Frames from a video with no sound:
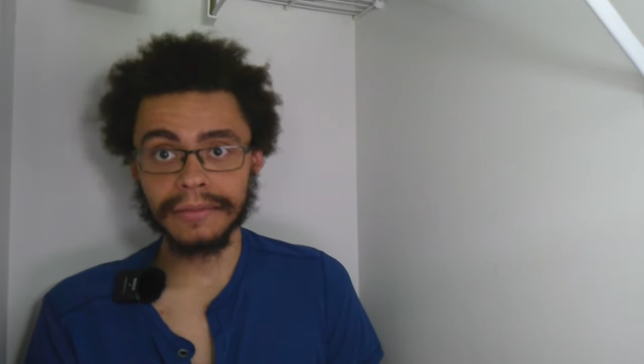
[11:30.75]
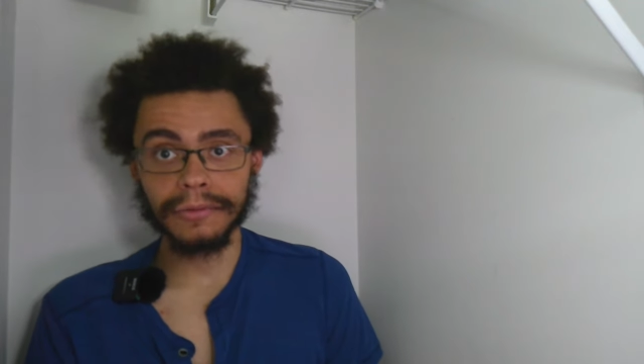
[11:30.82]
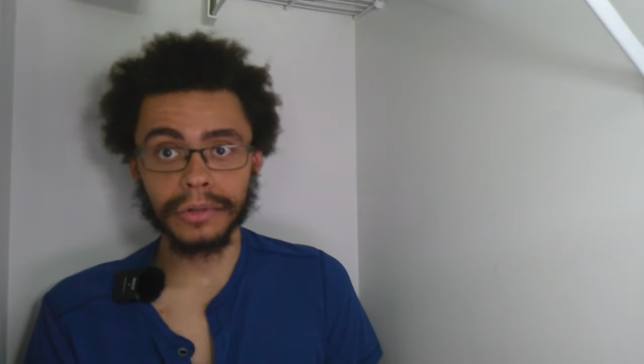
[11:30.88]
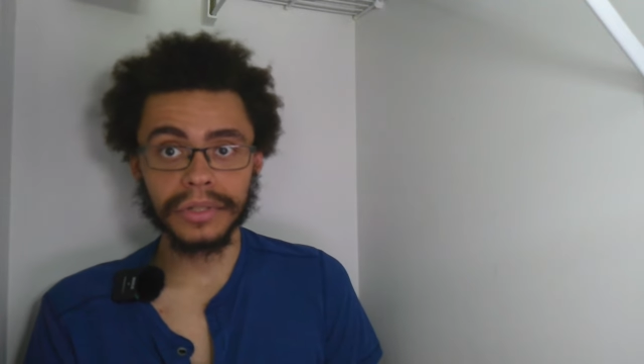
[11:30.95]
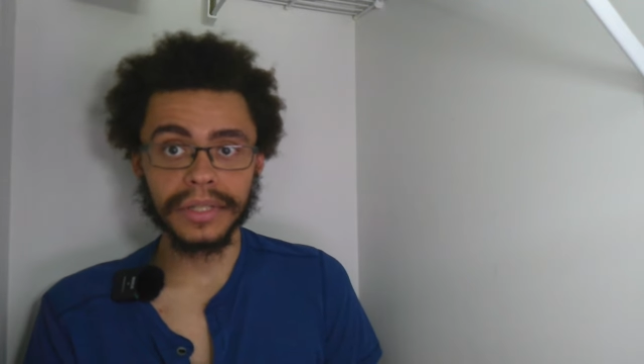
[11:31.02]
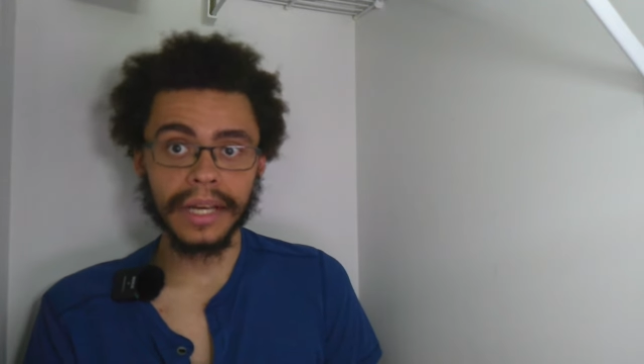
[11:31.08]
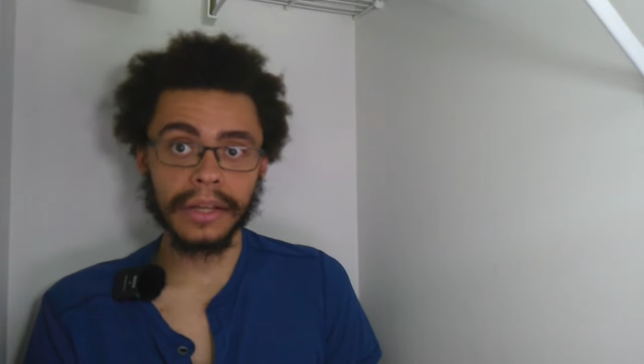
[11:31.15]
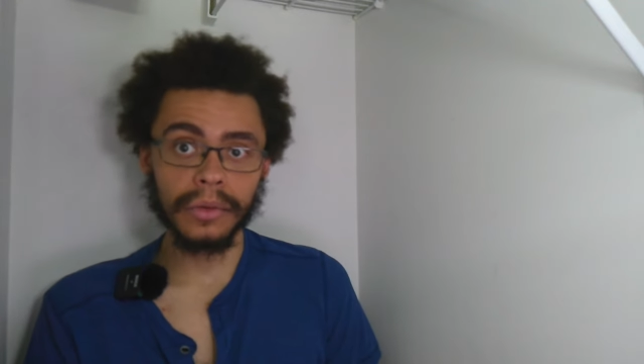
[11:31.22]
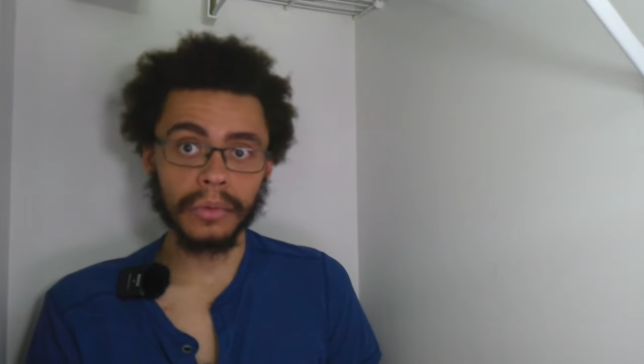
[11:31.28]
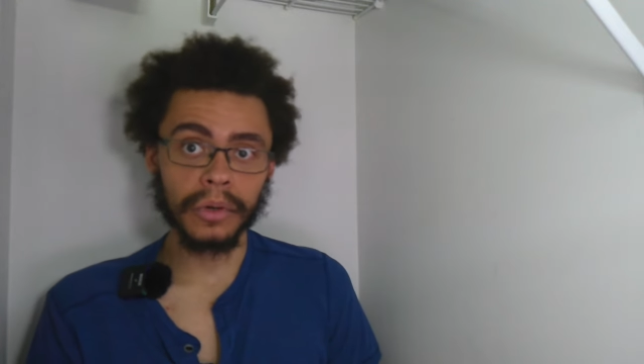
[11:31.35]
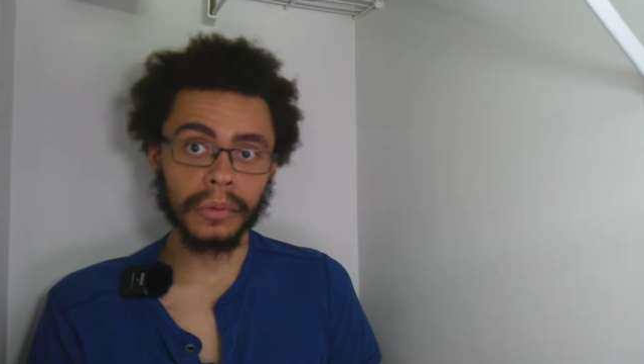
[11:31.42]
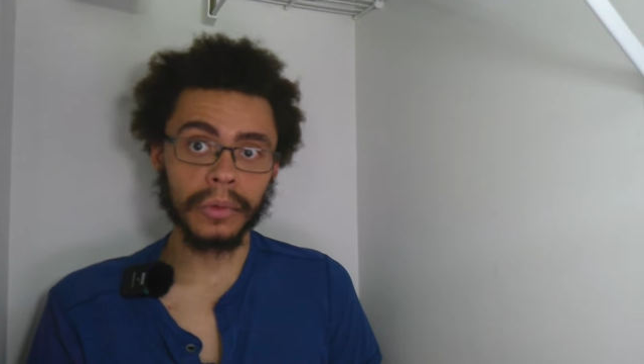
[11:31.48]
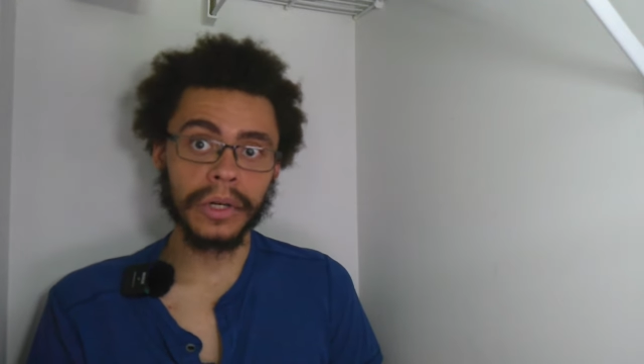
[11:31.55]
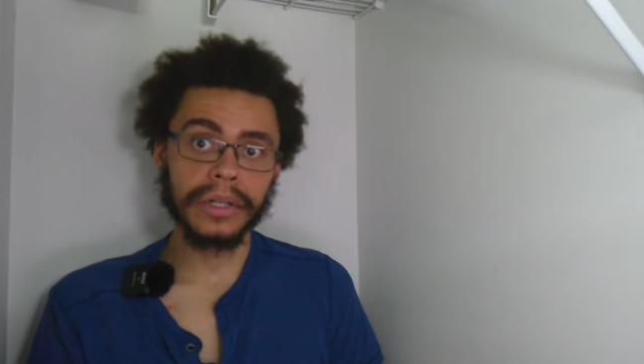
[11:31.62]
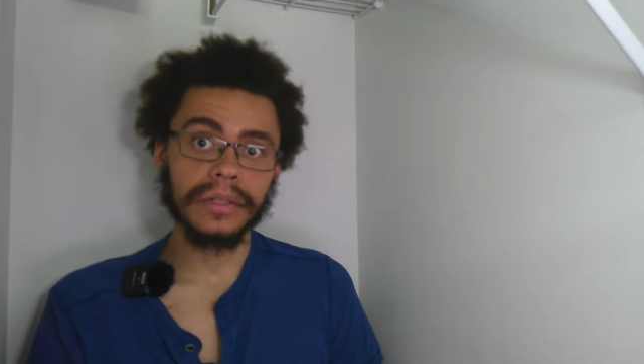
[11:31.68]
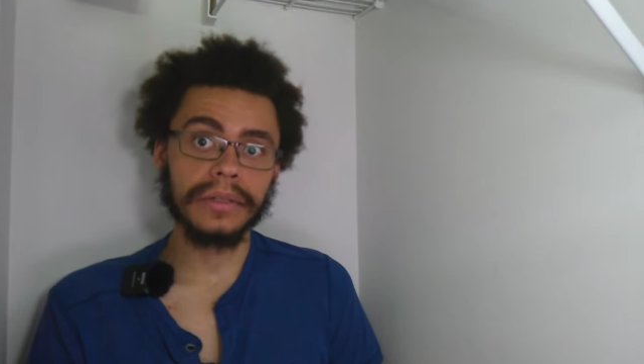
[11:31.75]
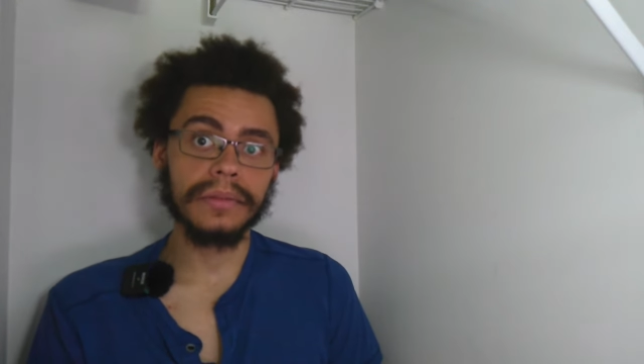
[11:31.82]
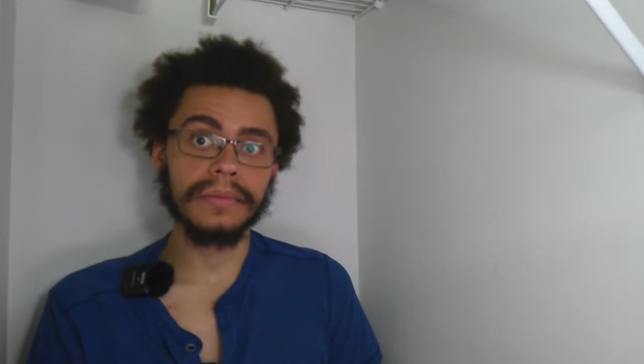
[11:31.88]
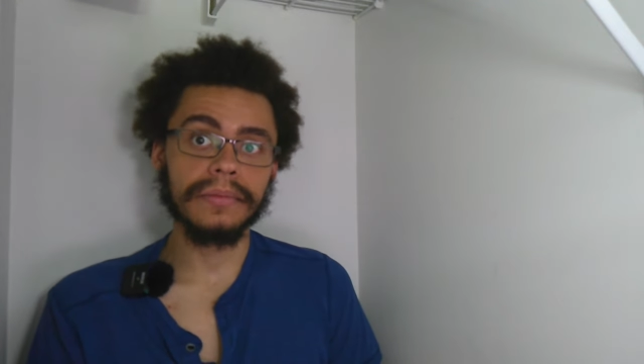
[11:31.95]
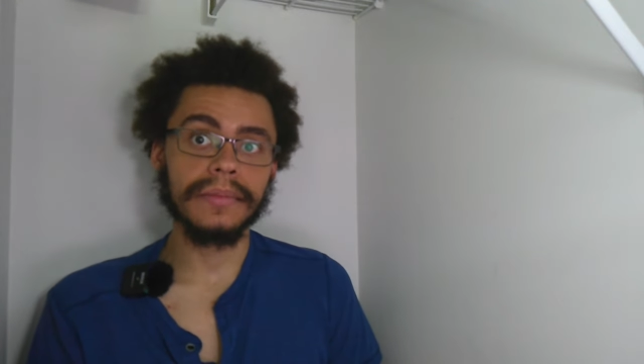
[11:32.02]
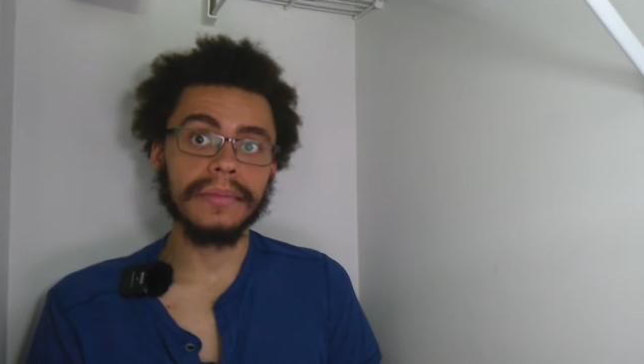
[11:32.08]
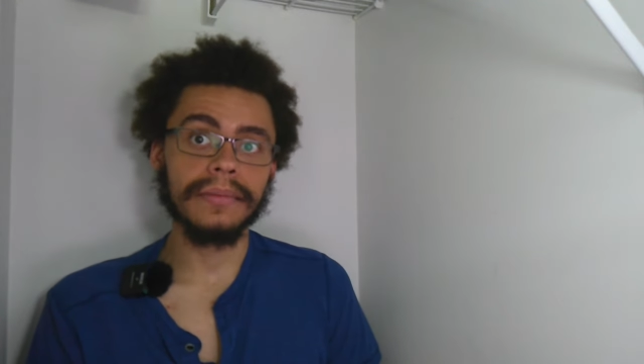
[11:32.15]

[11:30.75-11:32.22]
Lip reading: unfortunately how the world works.